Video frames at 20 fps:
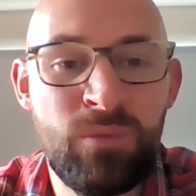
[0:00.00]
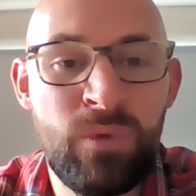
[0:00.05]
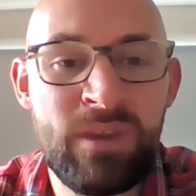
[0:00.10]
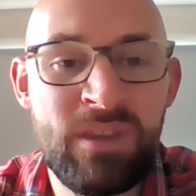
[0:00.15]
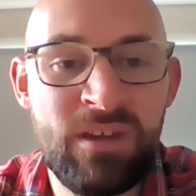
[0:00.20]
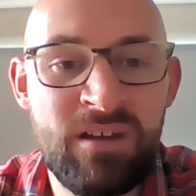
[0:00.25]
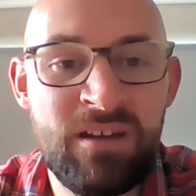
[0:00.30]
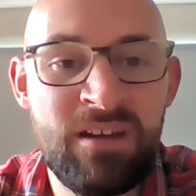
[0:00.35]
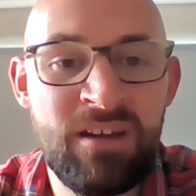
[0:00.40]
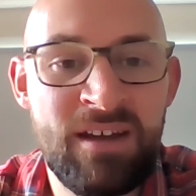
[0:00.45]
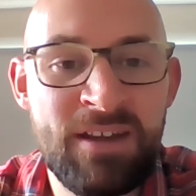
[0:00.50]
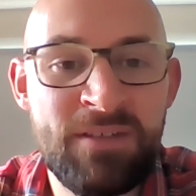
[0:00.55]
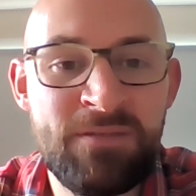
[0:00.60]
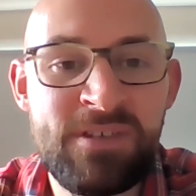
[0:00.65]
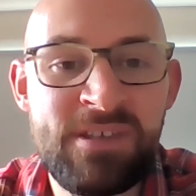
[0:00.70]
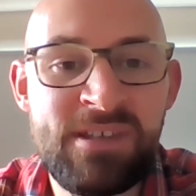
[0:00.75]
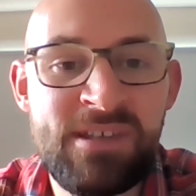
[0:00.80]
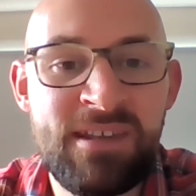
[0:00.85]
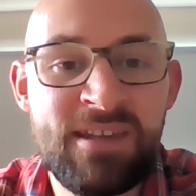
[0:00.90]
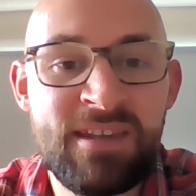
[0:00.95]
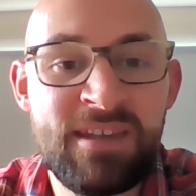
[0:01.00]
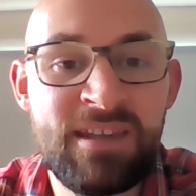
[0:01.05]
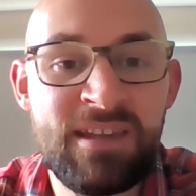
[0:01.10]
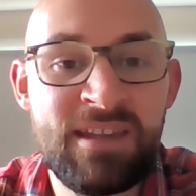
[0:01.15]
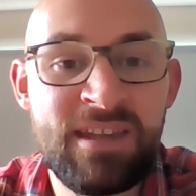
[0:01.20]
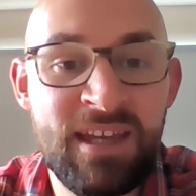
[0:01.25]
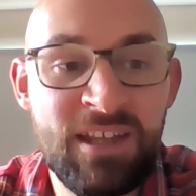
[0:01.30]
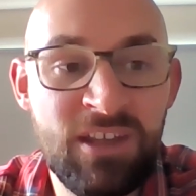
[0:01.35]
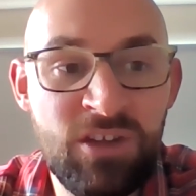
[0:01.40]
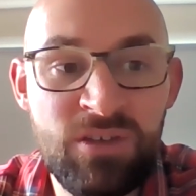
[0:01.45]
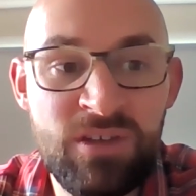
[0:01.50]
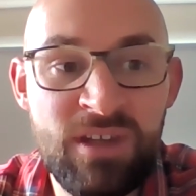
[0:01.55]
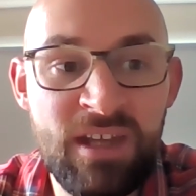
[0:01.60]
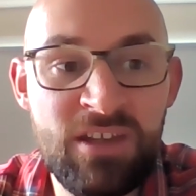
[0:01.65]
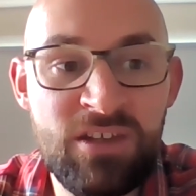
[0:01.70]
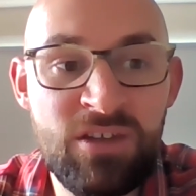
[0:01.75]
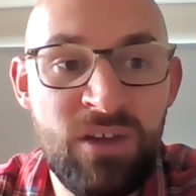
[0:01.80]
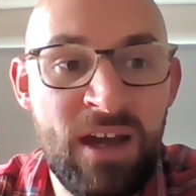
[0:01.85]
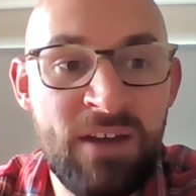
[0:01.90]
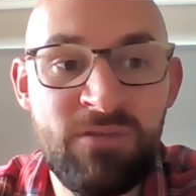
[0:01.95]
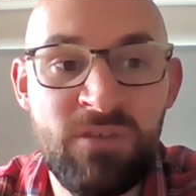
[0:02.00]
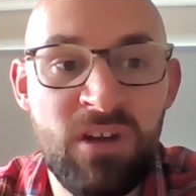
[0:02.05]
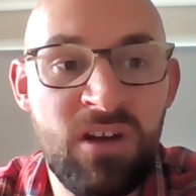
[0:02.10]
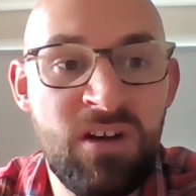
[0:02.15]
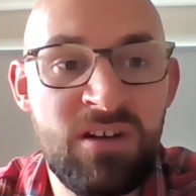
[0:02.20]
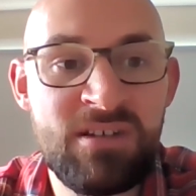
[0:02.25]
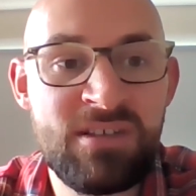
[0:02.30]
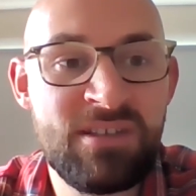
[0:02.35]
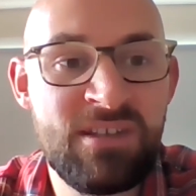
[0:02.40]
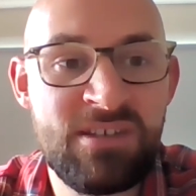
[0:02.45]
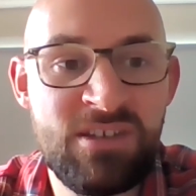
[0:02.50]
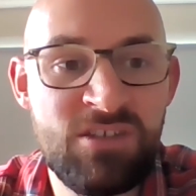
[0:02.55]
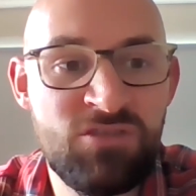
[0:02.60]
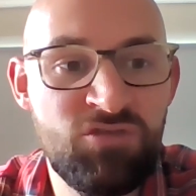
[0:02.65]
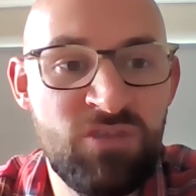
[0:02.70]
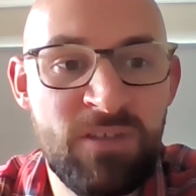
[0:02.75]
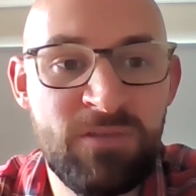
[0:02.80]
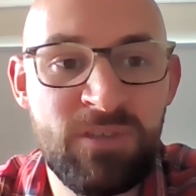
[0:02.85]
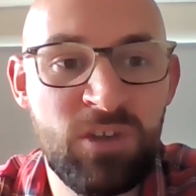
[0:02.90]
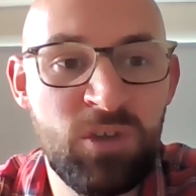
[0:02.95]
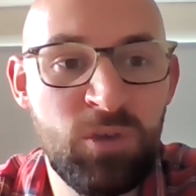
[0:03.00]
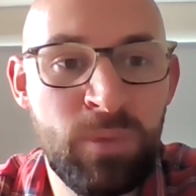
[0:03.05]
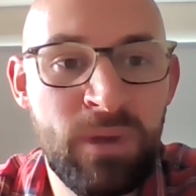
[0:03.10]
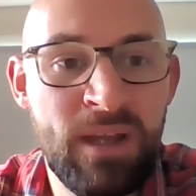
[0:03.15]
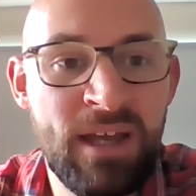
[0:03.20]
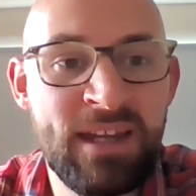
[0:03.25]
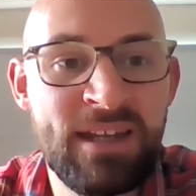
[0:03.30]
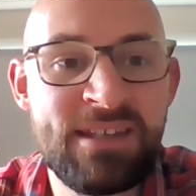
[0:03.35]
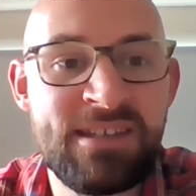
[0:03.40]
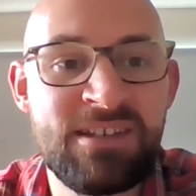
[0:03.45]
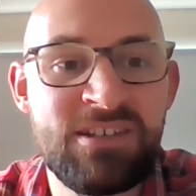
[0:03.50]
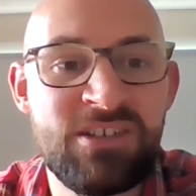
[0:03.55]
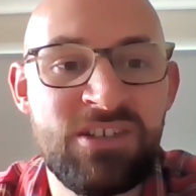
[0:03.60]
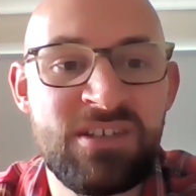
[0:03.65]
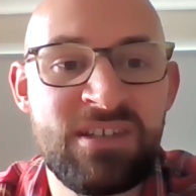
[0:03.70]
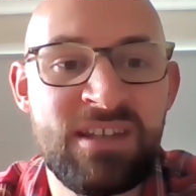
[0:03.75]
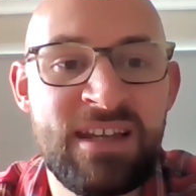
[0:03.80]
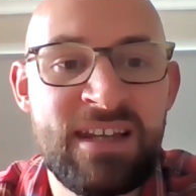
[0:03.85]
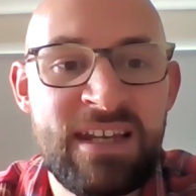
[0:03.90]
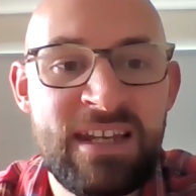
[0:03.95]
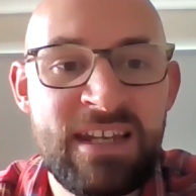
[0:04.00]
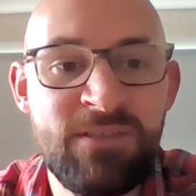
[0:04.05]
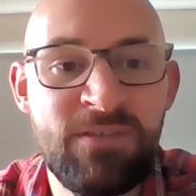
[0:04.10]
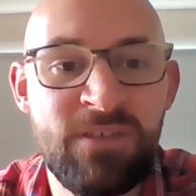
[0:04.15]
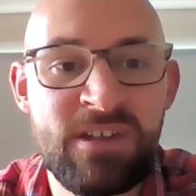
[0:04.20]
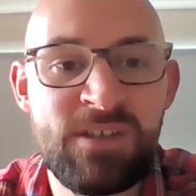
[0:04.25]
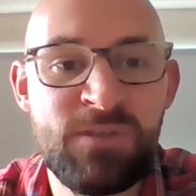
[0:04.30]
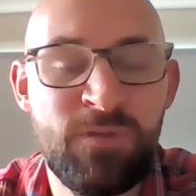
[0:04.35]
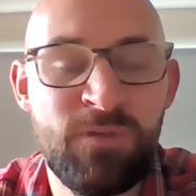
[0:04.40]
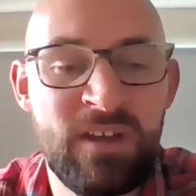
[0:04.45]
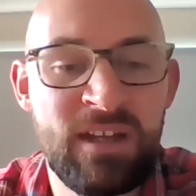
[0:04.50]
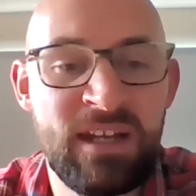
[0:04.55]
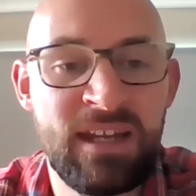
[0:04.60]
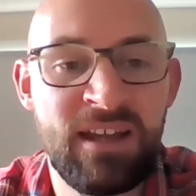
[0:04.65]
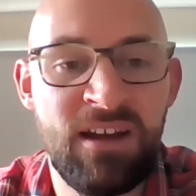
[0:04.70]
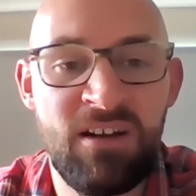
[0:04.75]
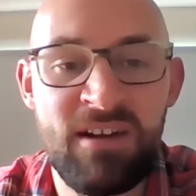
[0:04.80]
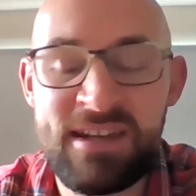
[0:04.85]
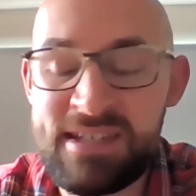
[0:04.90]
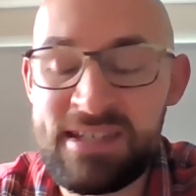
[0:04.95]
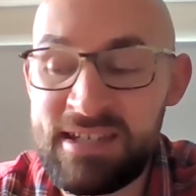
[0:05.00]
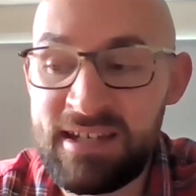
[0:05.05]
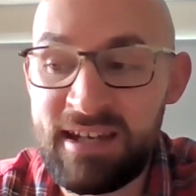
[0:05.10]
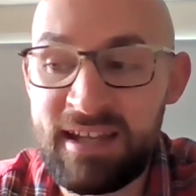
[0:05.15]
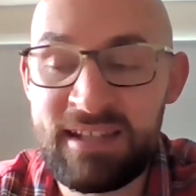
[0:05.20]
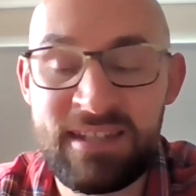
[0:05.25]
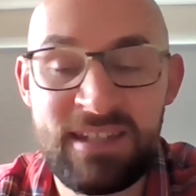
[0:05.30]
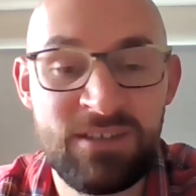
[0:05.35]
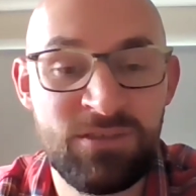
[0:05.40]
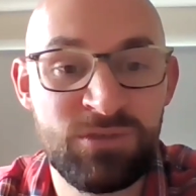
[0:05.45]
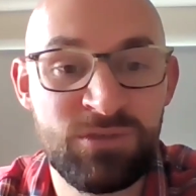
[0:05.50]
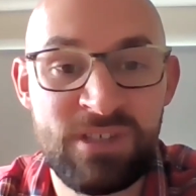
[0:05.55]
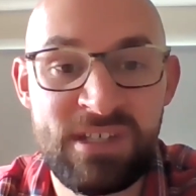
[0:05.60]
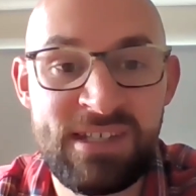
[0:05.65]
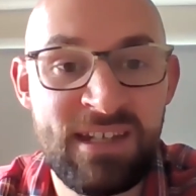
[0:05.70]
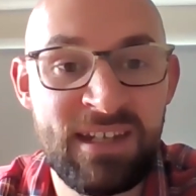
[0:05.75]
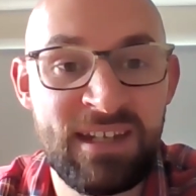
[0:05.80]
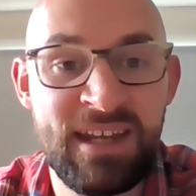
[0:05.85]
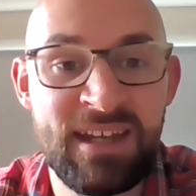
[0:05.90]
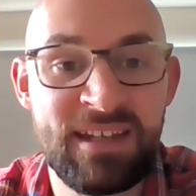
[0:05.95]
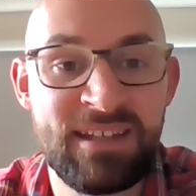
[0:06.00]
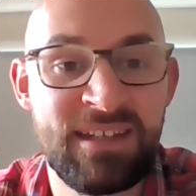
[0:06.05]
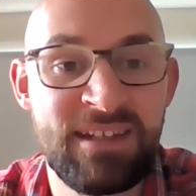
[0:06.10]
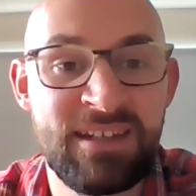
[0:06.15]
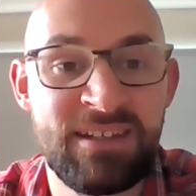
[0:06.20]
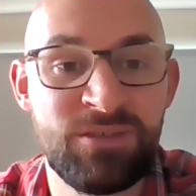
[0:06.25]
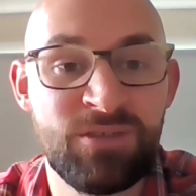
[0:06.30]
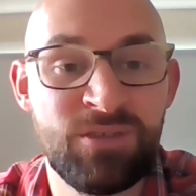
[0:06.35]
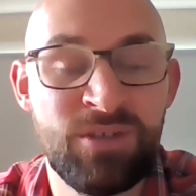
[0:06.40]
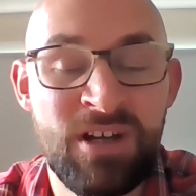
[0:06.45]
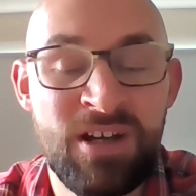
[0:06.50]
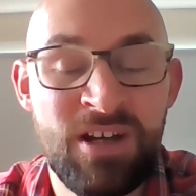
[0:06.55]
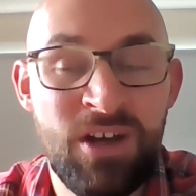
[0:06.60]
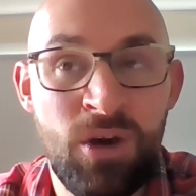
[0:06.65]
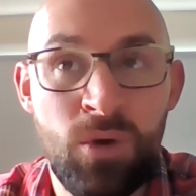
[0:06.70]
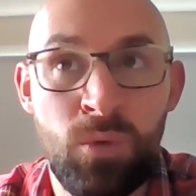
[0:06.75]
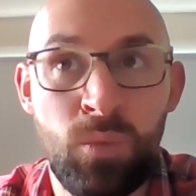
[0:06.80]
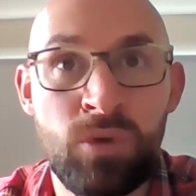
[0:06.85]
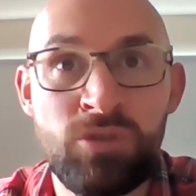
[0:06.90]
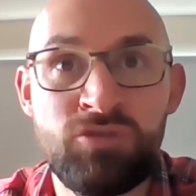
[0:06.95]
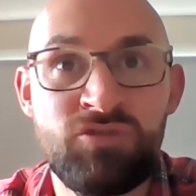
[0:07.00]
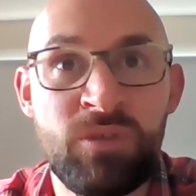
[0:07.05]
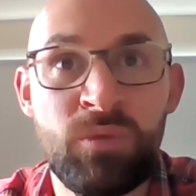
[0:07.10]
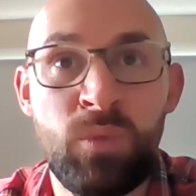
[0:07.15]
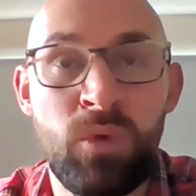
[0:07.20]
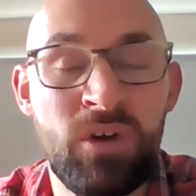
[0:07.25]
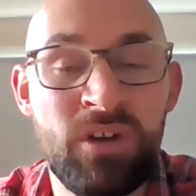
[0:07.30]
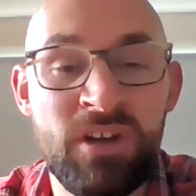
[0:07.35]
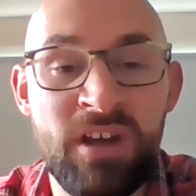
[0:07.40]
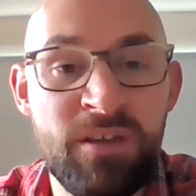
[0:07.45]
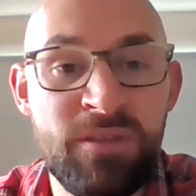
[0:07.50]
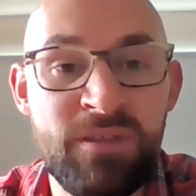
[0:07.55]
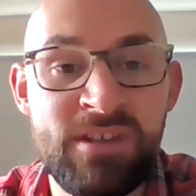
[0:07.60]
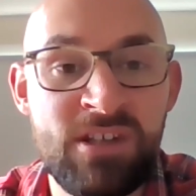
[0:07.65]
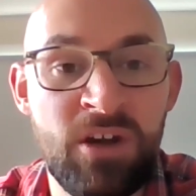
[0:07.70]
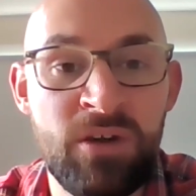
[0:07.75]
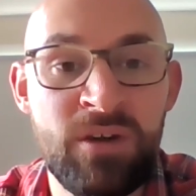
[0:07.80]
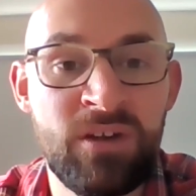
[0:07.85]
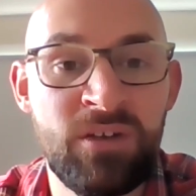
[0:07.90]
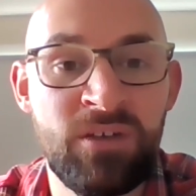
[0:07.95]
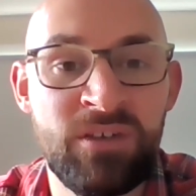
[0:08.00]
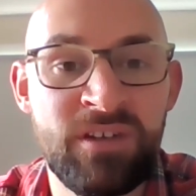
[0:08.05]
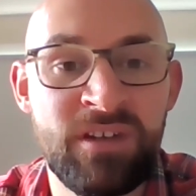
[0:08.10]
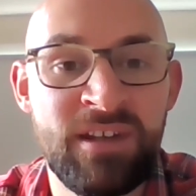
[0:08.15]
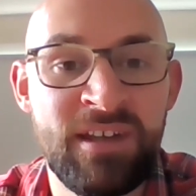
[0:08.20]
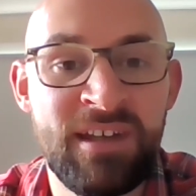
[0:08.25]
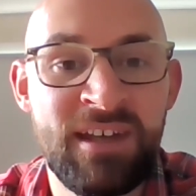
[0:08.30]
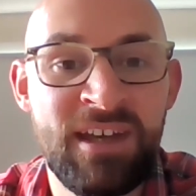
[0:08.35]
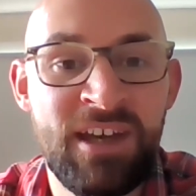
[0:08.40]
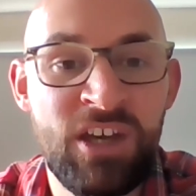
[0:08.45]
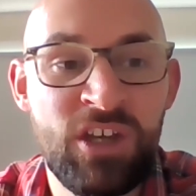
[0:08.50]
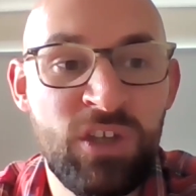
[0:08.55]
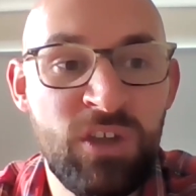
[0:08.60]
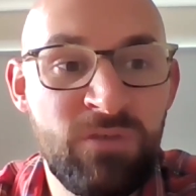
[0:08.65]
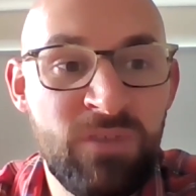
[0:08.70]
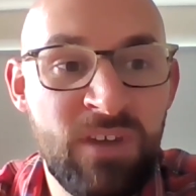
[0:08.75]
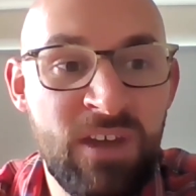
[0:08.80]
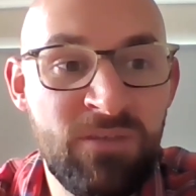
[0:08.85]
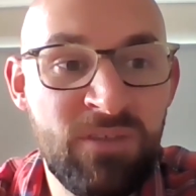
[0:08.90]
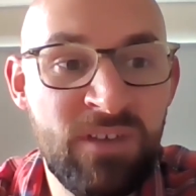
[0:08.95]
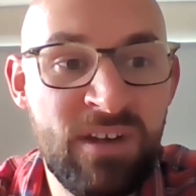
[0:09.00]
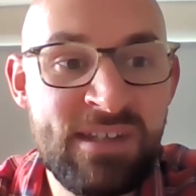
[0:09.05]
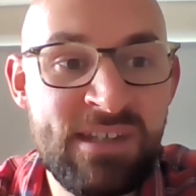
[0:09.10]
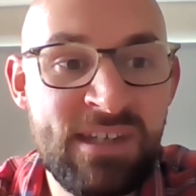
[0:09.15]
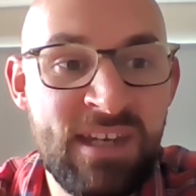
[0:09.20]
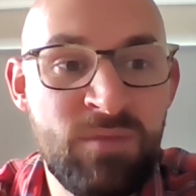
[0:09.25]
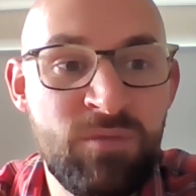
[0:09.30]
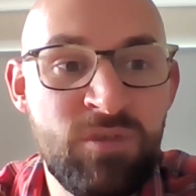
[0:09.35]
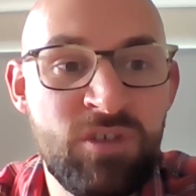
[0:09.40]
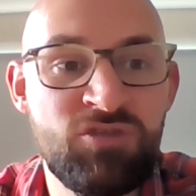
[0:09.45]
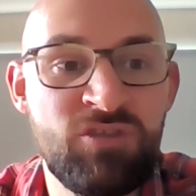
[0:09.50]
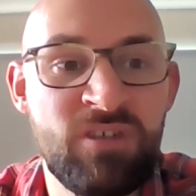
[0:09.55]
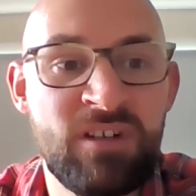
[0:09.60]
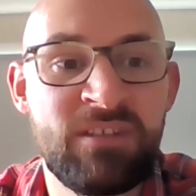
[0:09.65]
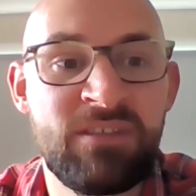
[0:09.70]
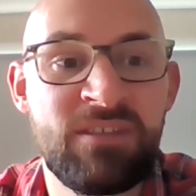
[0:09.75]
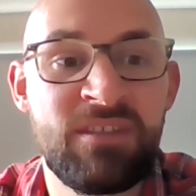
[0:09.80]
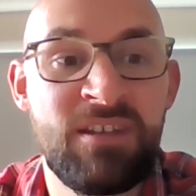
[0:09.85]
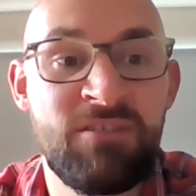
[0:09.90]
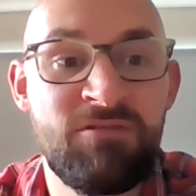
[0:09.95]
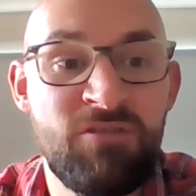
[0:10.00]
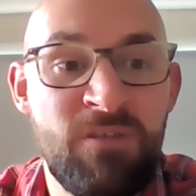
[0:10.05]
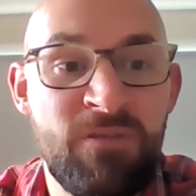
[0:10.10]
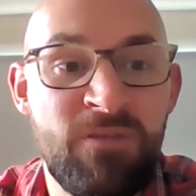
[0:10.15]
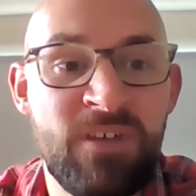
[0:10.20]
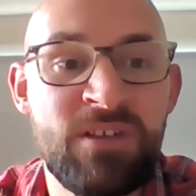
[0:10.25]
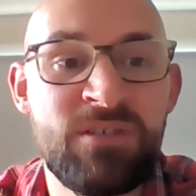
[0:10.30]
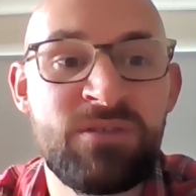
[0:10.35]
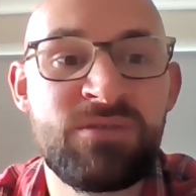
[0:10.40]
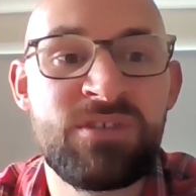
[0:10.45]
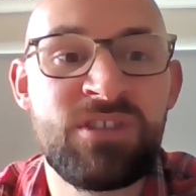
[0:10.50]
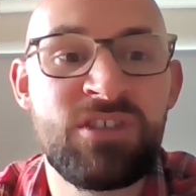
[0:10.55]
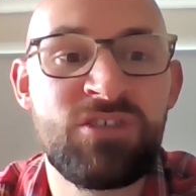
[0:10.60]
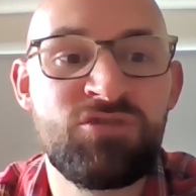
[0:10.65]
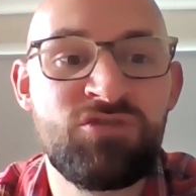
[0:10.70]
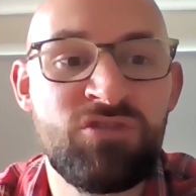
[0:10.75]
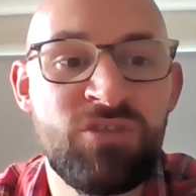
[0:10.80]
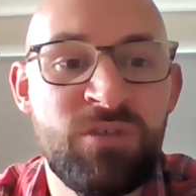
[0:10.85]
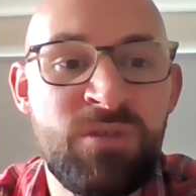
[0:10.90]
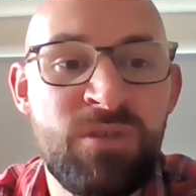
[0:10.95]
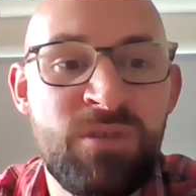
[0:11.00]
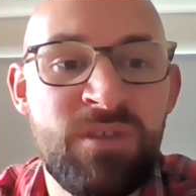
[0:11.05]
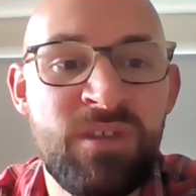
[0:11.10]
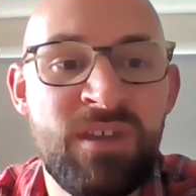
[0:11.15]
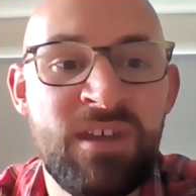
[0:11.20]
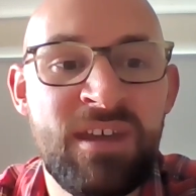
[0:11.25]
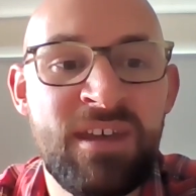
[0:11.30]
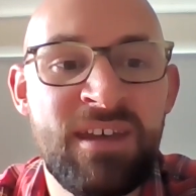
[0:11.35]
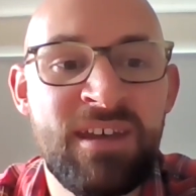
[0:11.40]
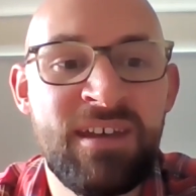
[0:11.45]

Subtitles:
with our lives. Thank you that you haven't cast us adrift, that your plan isn't just to leave us feeling isolated or disconnected or wondering what on earth is going on. You've given us imagery that reveals the truth,